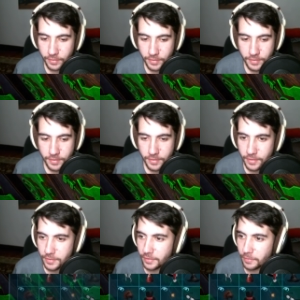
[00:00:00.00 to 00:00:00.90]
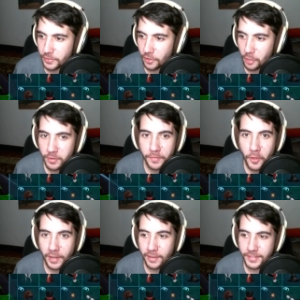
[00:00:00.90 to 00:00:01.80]
I thought that was our armor
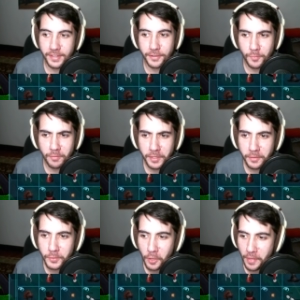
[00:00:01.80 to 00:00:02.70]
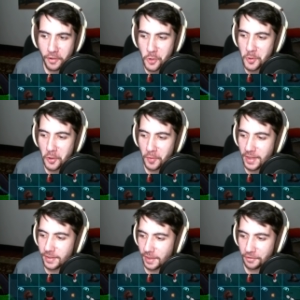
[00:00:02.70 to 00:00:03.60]
vault, and I was like, did we really lose all that armor
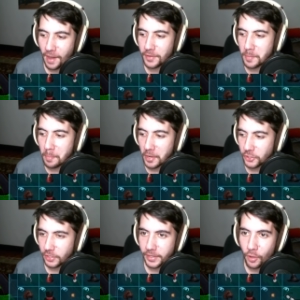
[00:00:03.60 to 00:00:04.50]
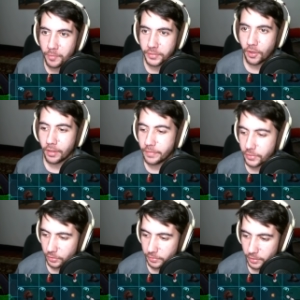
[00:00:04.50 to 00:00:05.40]
already? I crafted a bunch, like almost all of this
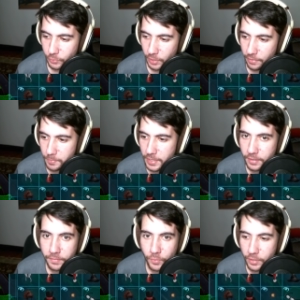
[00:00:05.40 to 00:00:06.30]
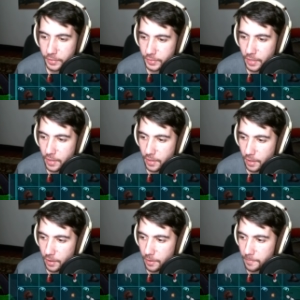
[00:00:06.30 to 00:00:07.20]
earlier is what I was making for us.
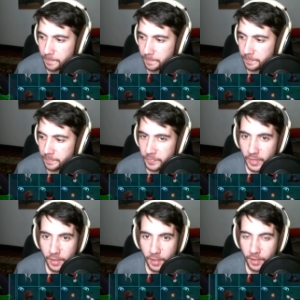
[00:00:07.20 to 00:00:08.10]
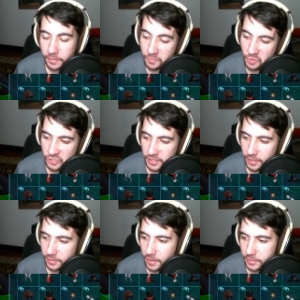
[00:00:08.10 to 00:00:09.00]
Um, uh, unfortunately, I
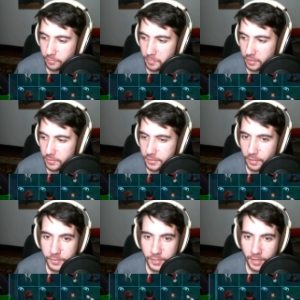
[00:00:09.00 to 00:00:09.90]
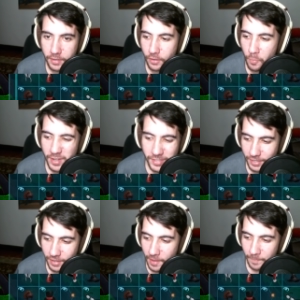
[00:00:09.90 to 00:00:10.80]
lost some of my good stuff a second ago, but it's
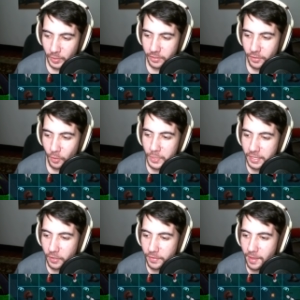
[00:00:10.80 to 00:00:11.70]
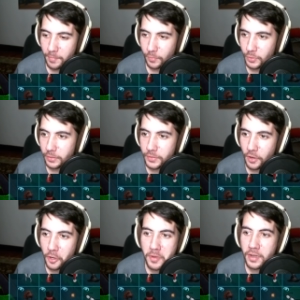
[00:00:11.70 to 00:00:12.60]
like, you know, we kill them, we lose
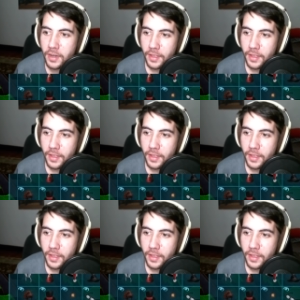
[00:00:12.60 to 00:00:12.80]
armor,